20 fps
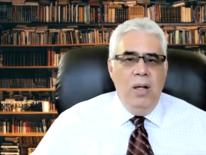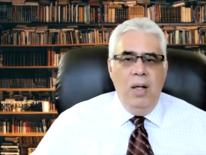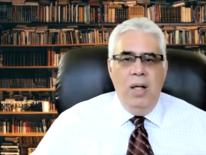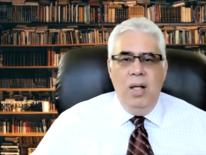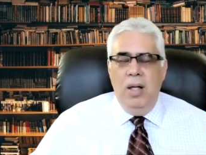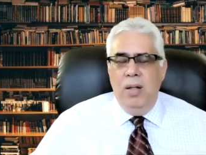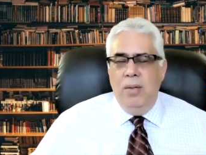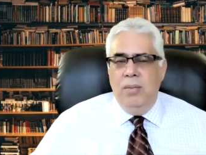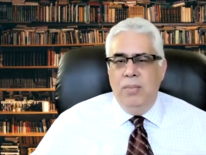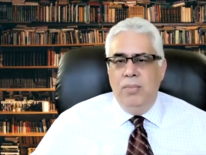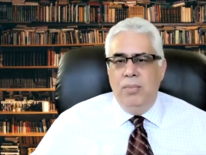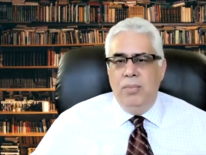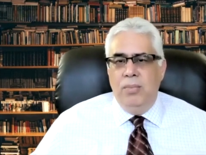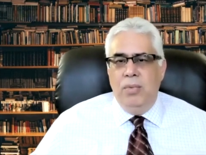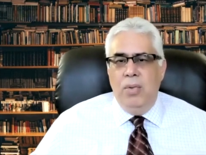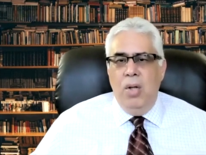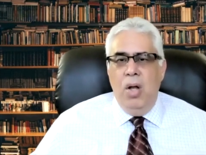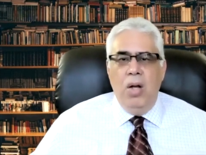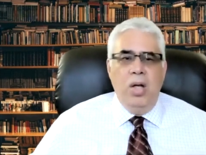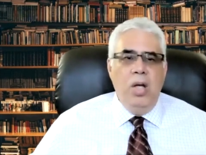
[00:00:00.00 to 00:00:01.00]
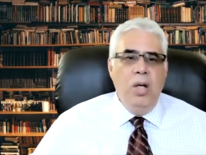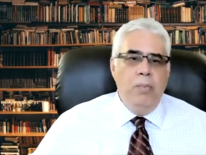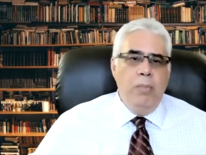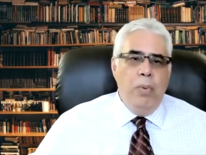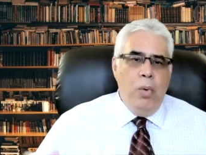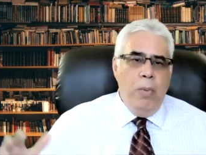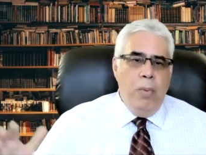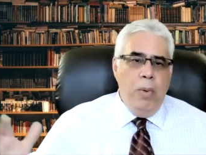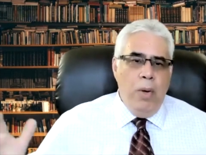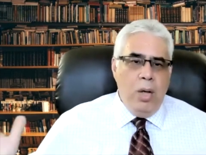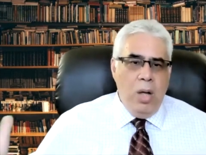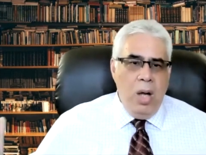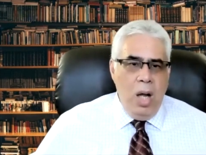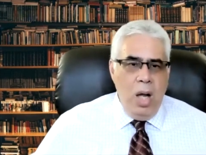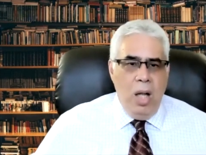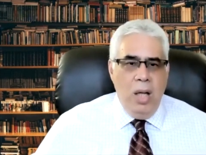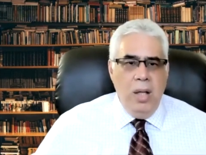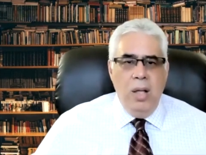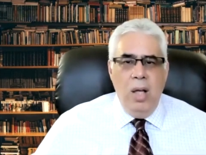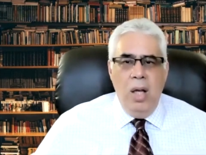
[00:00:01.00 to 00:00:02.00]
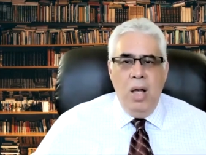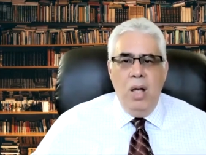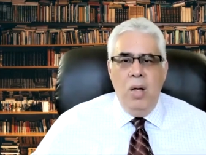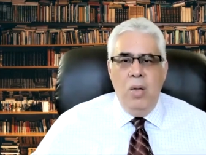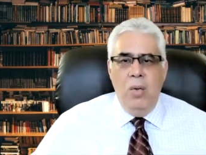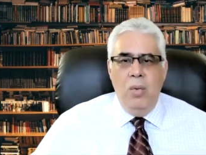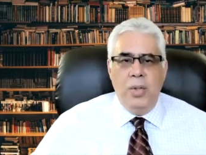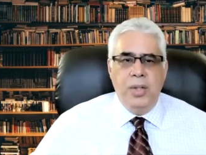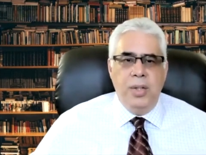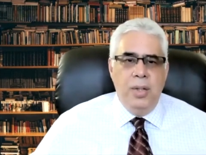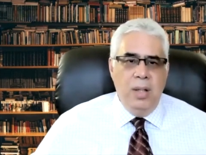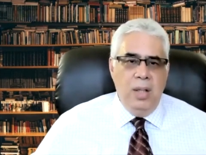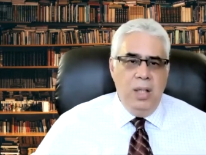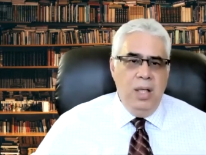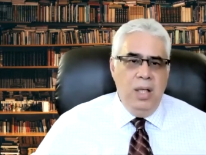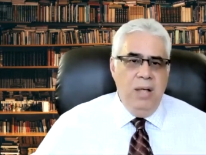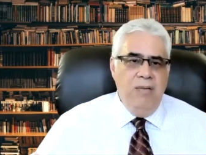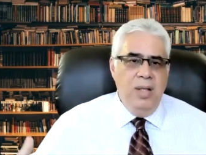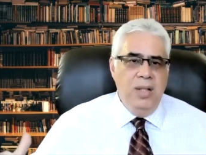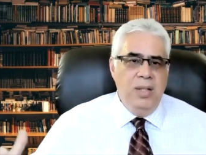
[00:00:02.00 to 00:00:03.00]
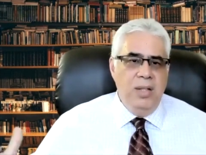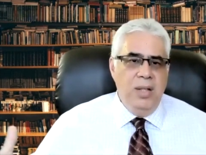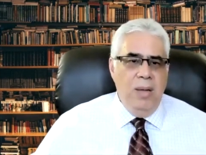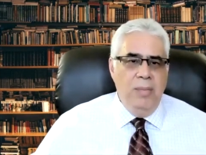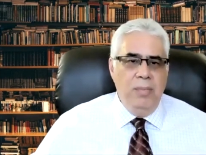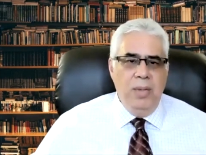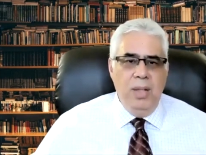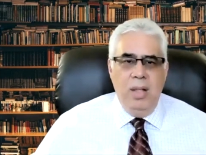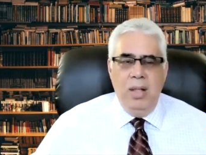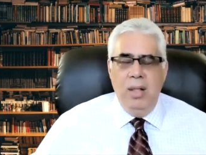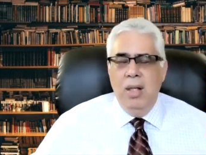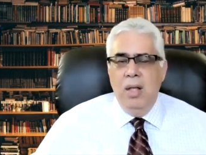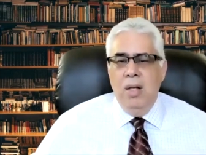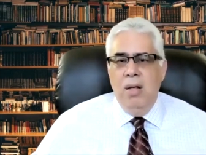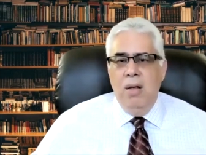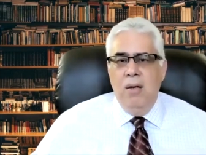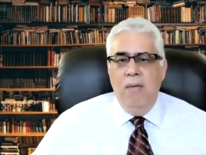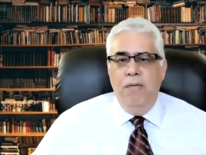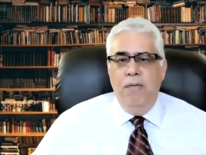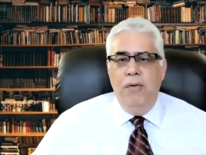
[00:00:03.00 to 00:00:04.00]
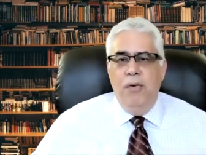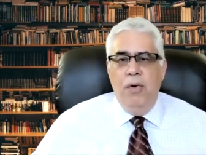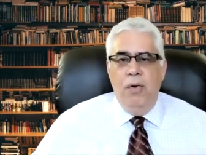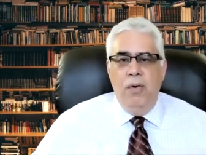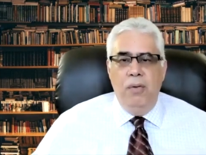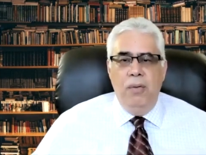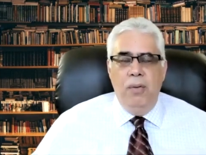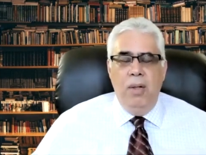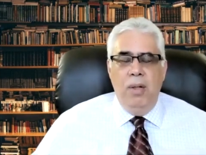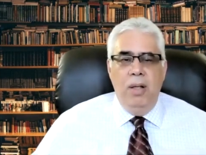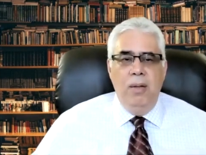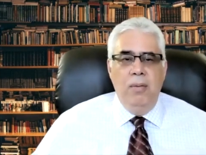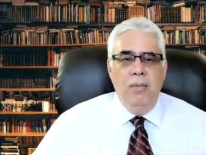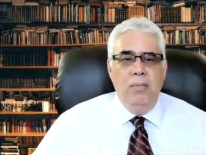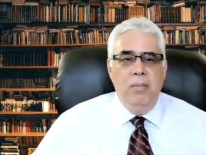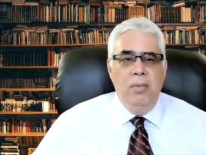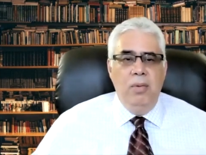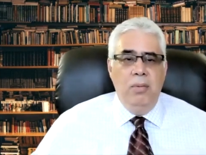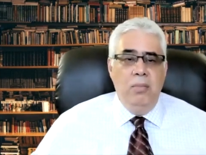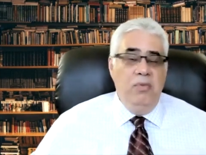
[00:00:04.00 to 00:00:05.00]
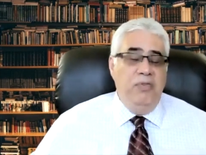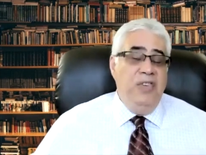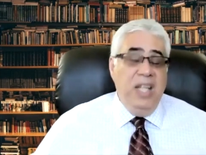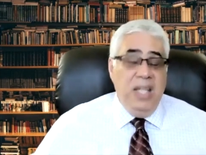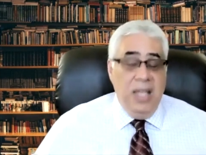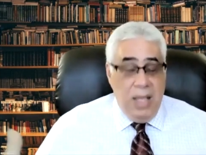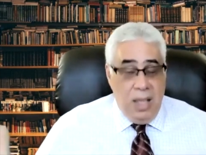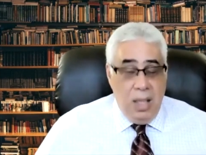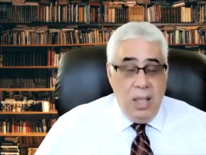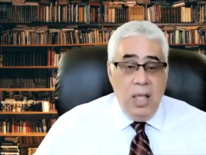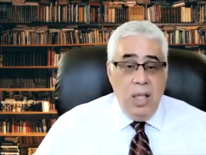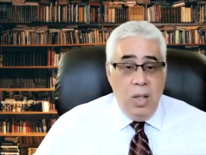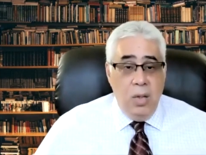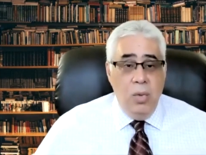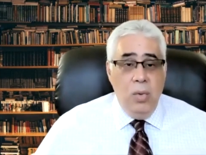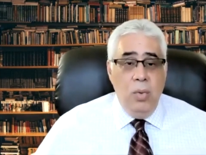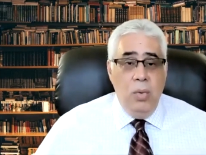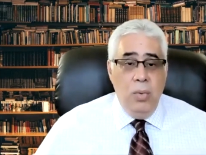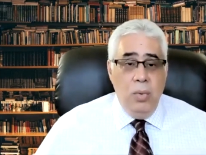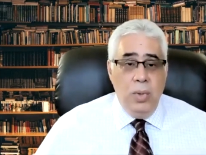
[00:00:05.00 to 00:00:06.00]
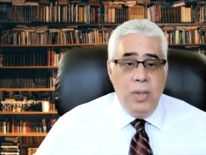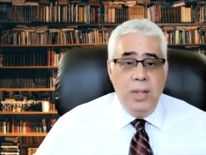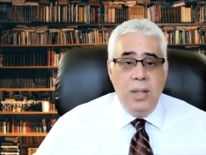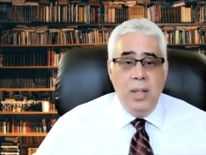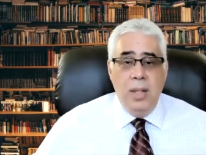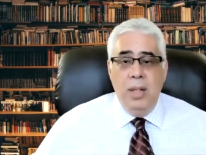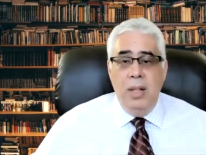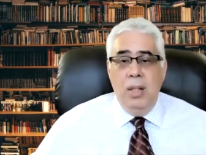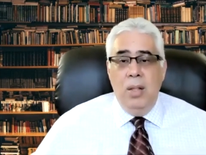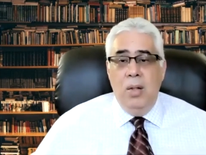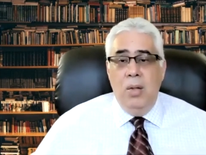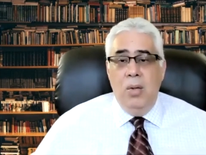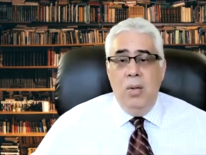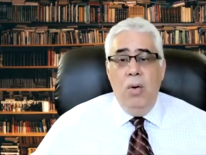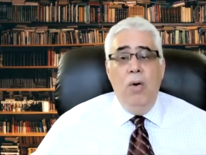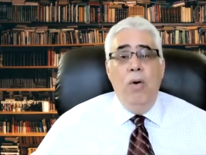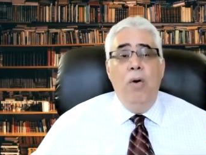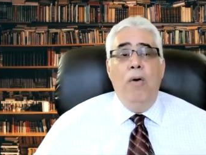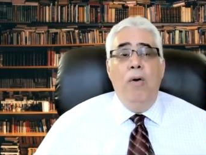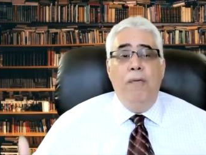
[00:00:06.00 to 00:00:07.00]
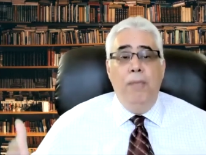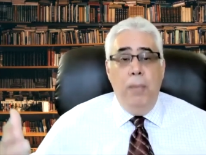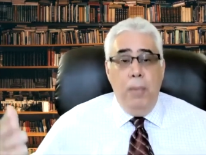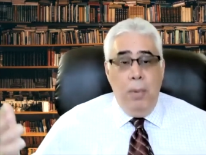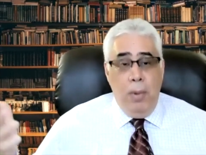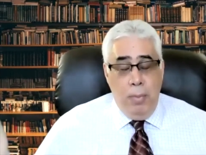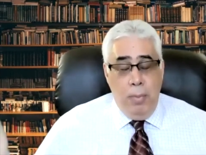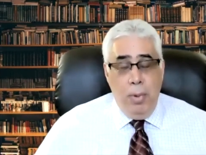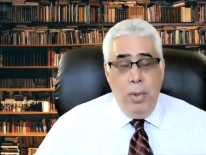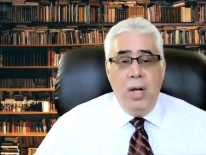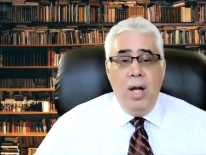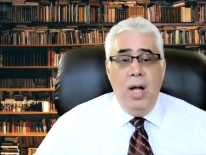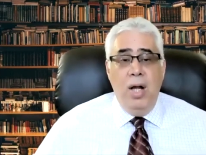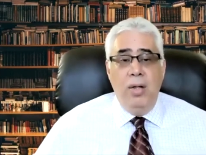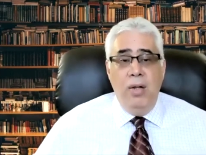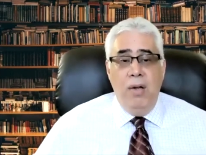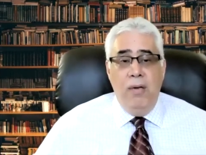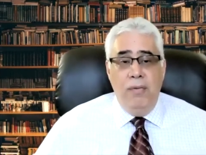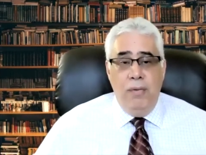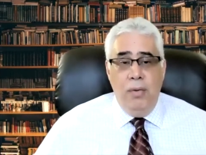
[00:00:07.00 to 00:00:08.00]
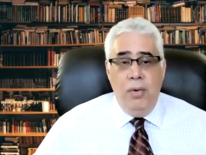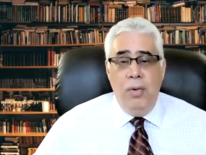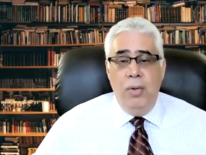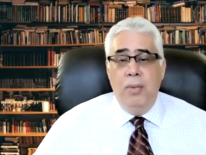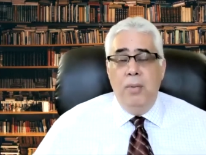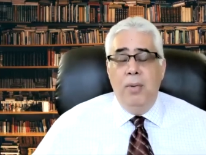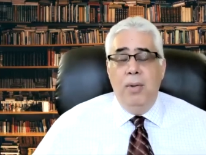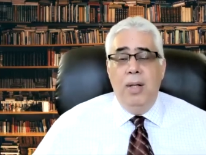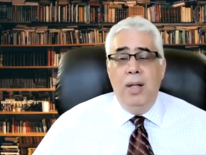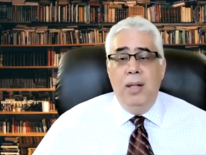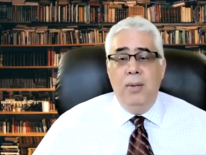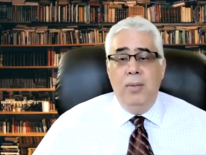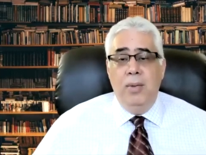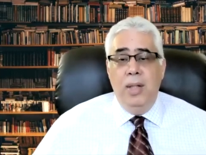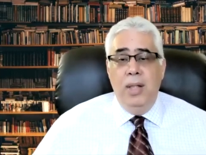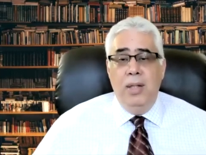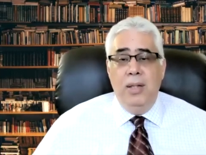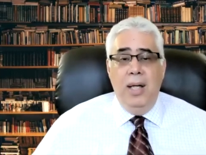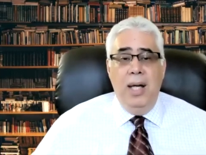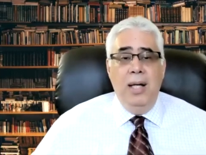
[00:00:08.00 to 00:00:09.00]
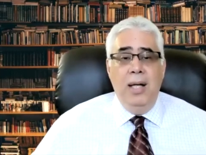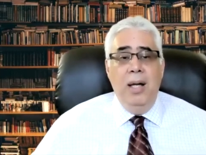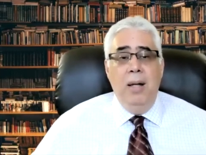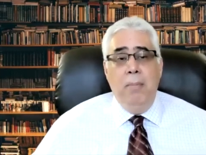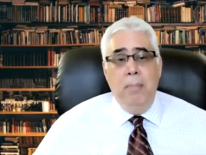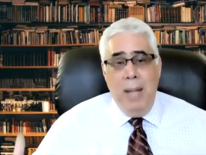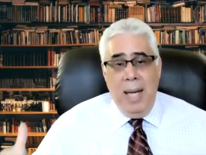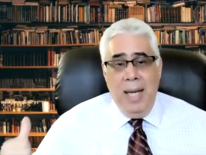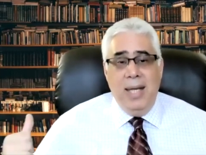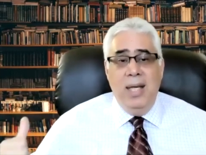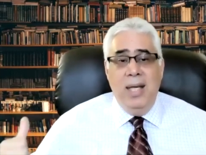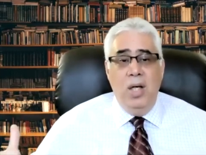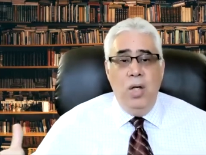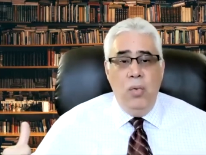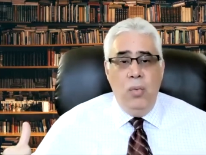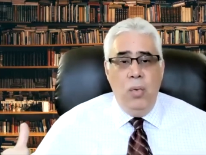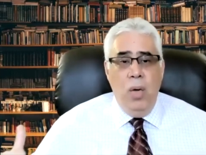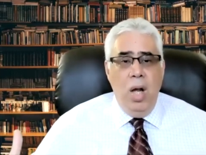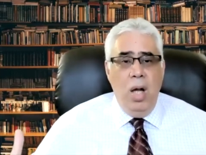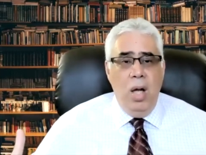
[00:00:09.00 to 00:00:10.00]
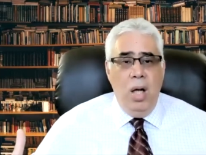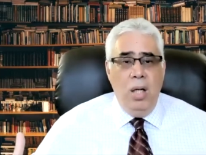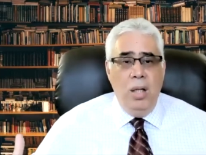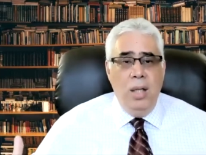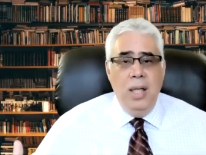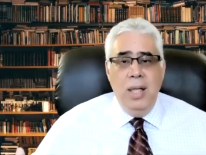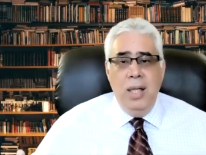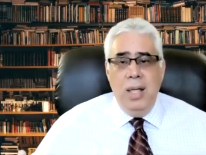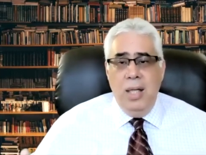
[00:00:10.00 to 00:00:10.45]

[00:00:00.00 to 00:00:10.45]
uh, talking propaganda or uh, giving something for uh, feeding news or propaganda for uh, Iranian back in Iran,